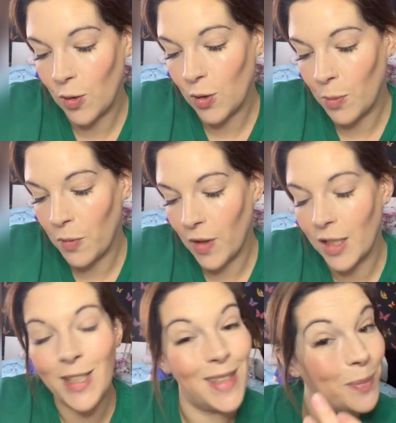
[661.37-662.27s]
the top of
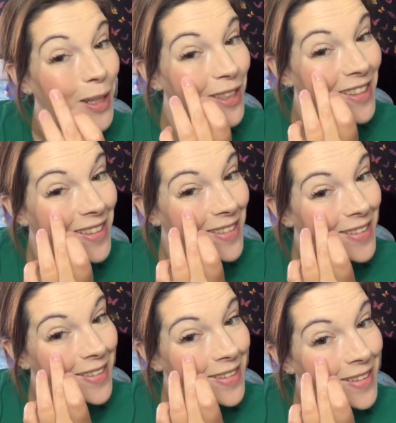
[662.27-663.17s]
that cheekbone.
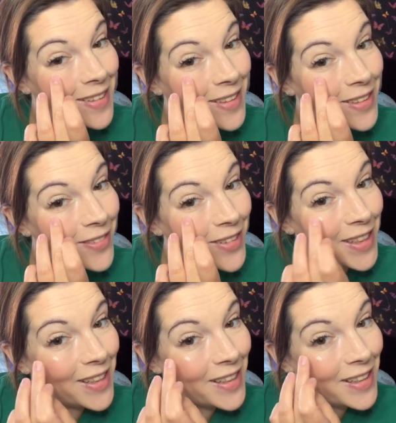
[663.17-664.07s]

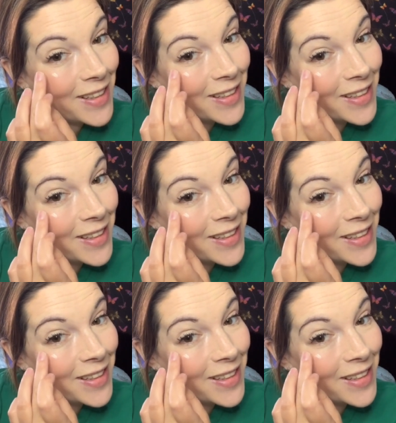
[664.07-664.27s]
3,